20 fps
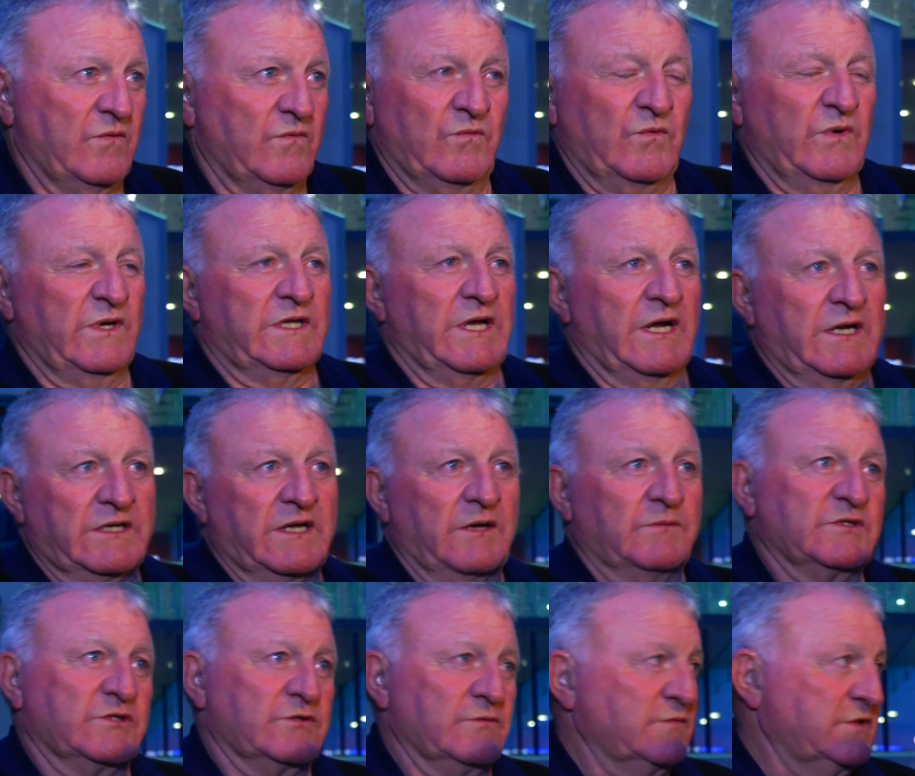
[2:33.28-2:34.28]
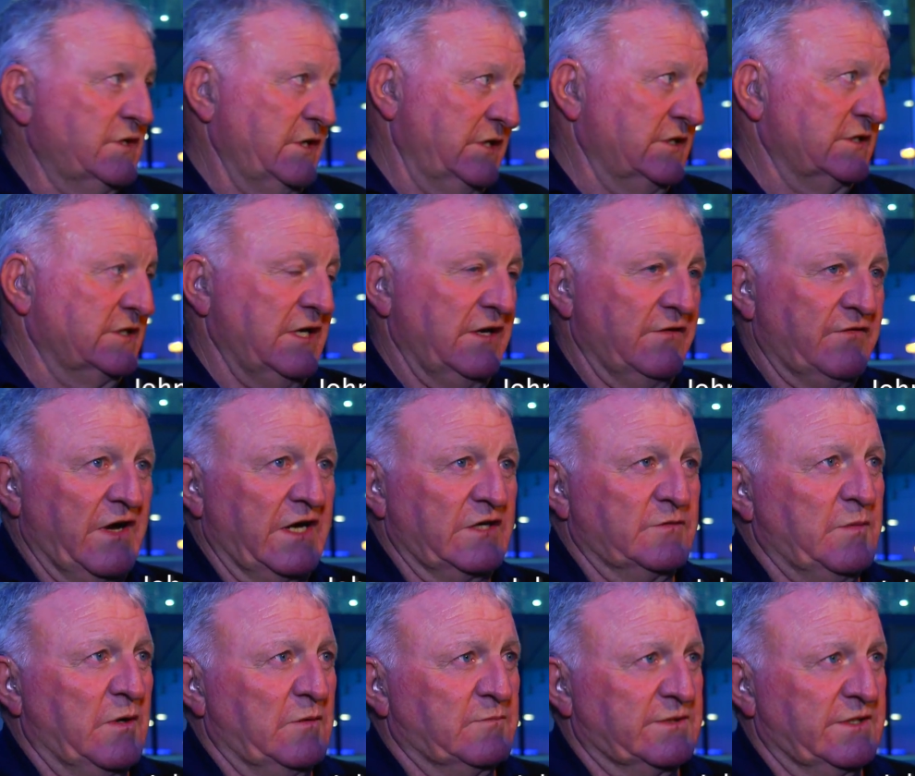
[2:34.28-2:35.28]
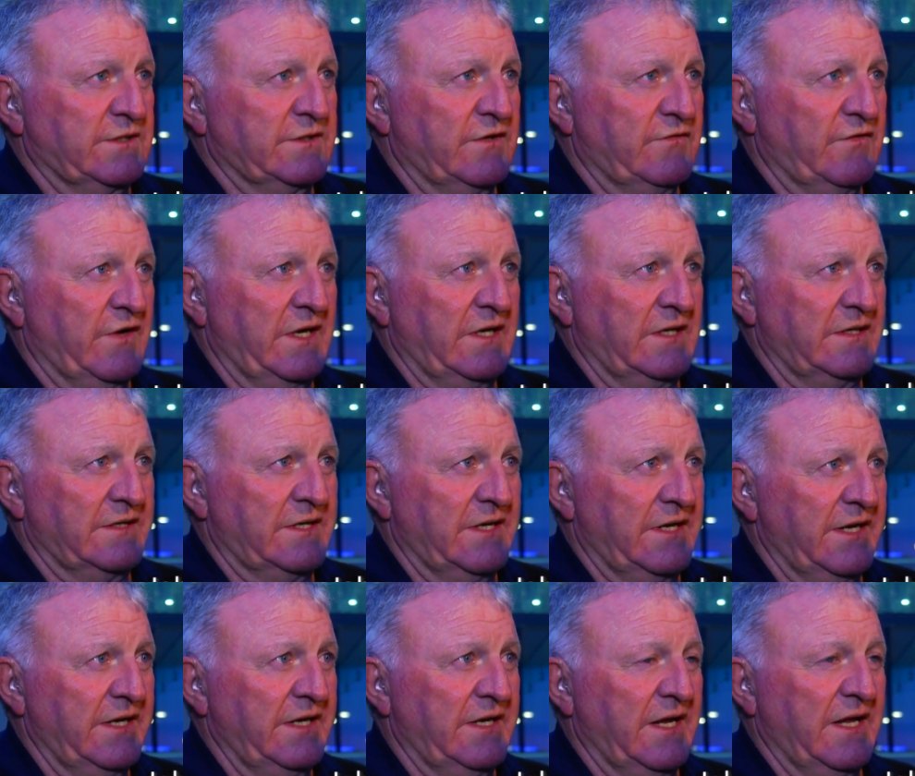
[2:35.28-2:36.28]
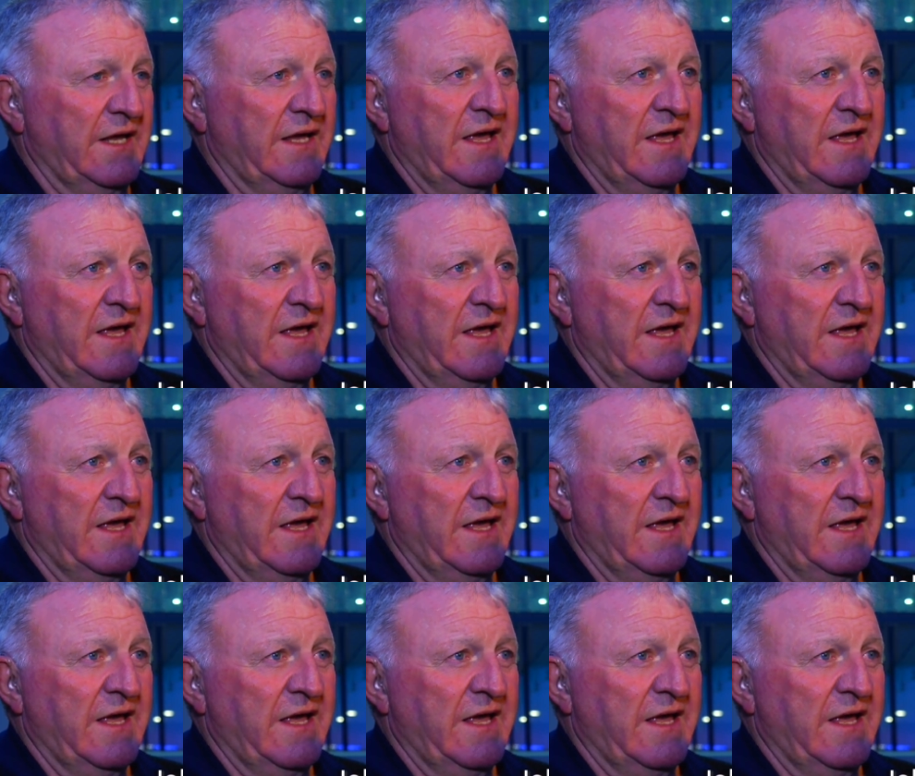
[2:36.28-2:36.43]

We thought there was some seriously fast pups in the final tonight.